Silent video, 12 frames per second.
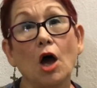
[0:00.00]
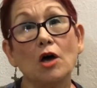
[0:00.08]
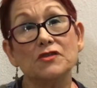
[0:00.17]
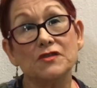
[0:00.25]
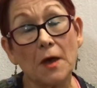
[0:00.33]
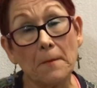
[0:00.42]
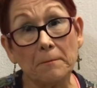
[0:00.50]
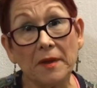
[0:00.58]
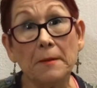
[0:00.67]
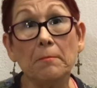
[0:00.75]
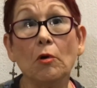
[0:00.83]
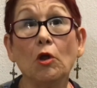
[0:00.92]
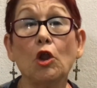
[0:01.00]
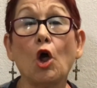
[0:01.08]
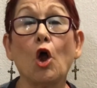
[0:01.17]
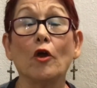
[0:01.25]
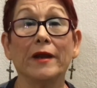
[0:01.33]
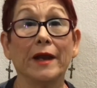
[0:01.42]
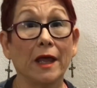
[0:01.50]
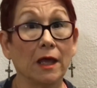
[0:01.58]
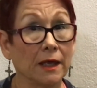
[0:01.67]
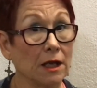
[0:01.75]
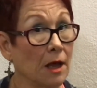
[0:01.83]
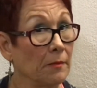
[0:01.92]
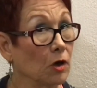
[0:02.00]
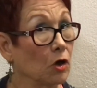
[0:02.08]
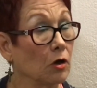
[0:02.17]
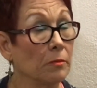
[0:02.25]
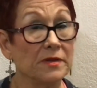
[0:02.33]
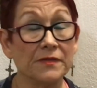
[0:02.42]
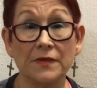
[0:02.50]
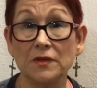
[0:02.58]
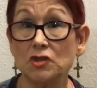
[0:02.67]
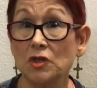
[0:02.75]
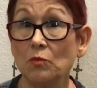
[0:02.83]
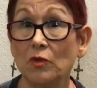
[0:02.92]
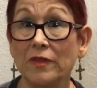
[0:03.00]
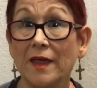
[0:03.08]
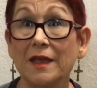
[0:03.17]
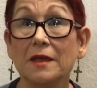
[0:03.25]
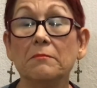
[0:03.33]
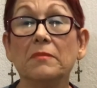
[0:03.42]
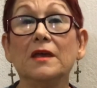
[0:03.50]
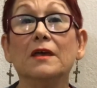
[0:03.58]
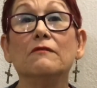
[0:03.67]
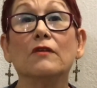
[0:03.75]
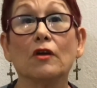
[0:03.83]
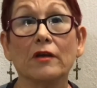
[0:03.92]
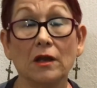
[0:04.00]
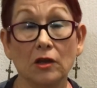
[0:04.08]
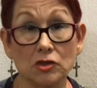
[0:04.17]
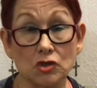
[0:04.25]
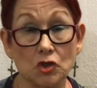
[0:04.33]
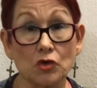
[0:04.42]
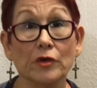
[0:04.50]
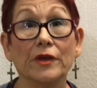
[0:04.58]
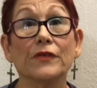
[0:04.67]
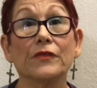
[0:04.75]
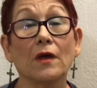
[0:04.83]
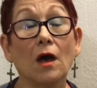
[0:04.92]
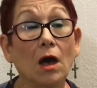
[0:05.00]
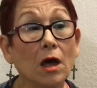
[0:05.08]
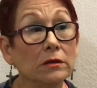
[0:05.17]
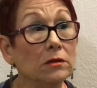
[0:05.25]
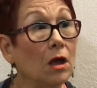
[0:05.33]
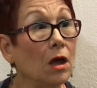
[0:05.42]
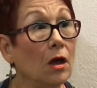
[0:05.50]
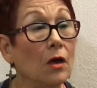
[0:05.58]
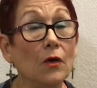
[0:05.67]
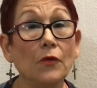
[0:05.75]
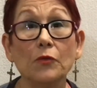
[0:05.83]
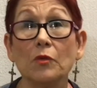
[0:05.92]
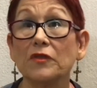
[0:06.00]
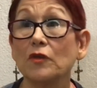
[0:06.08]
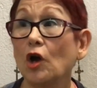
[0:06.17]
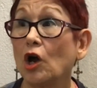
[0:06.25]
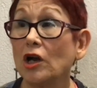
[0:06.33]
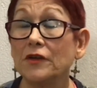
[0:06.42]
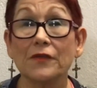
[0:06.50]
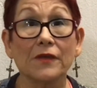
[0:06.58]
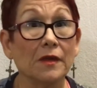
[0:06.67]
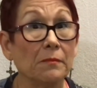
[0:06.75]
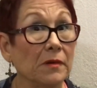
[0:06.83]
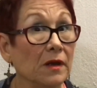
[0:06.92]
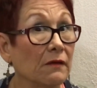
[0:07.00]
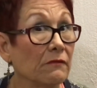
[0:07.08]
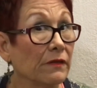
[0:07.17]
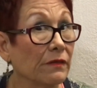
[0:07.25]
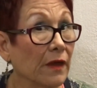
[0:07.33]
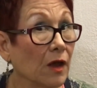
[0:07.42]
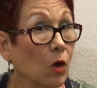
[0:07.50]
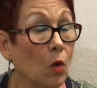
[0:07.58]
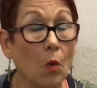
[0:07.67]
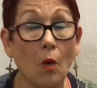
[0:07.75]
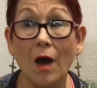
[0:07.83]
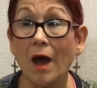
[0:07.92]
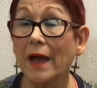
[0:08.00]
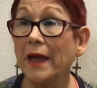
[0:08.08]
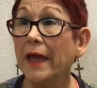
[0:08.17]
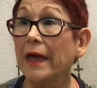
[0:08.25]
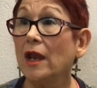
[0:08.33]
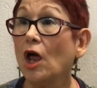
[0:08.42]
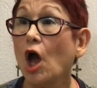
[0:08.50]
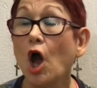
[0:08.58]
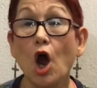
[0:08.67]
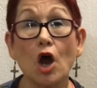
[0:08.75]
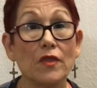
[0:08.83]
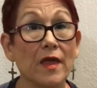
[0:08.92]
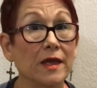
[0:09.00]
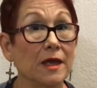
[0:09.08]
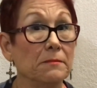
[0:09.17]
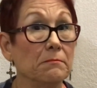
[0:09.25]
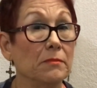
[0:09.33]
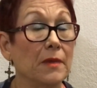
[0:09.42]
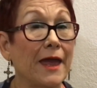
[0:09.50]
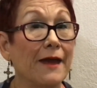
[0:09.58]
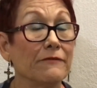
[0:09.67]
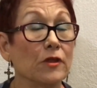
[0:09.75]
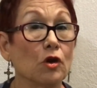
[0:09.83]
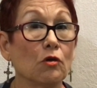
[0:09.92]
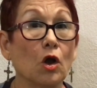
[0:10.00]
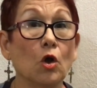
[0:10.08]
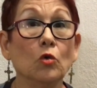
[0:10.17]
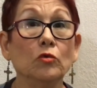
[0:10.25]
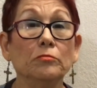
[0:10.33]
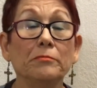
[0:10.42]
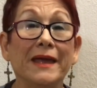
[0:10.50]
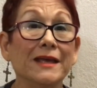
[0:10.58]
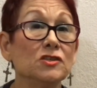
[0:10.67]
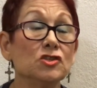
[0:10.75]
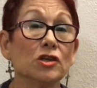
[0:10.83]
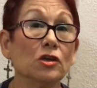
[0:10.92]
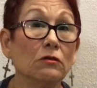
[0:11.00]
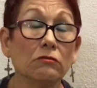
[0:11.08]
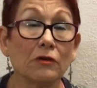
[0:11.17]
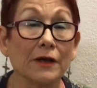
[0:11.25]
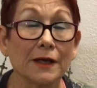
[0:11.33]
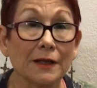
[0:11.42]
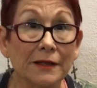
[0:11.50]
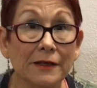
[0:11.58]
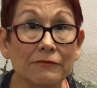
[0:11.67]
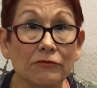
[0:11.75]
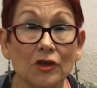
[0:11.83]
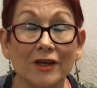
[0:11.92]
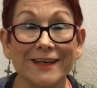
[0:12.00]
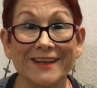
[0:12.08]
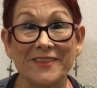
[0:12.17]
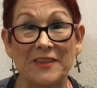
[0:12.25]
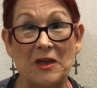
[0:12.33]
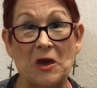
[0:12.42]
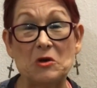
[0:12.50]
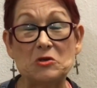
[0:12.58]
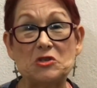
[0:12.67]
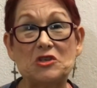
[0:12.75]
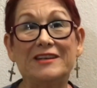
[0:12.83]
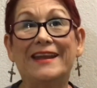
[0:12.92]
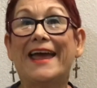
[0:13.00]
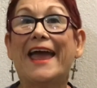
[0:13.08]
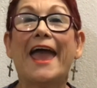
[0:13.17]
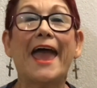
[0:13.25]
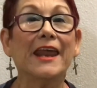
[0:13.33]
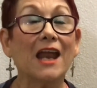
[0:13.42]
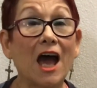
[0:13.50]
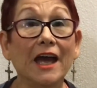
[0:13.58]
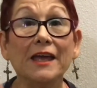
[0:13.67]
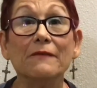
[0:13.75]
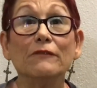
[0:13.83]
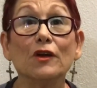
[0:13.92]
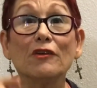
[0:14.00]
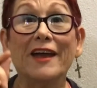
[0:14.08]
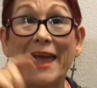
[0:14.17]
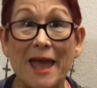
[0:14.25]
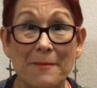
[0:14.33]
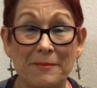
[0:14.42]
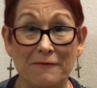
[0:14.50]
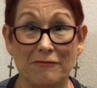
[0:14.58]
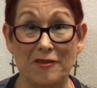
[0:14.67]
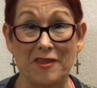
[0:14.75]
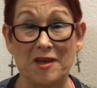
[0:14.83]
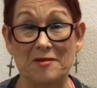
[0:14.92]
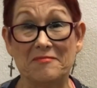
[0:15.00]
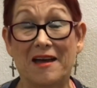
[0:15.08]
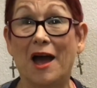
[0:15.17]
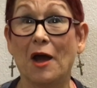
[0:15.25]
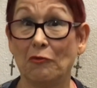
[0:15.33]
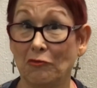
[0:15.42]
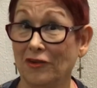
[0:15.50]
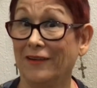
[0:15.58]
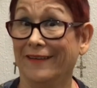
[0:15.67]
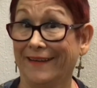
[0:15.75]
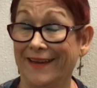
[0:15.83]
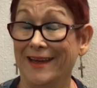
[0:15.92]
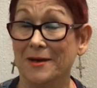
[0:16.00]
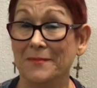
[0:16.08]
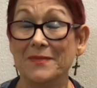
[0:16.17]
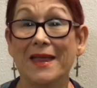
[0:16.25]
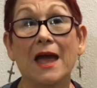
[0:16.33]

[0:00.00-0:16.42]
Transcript: Some people are in an economical position where they can be in very luxurious condos with guards keeping everything quiet, or they can have their own mansion over a cliff looking at the ocean. And I am very happy for them. I really am.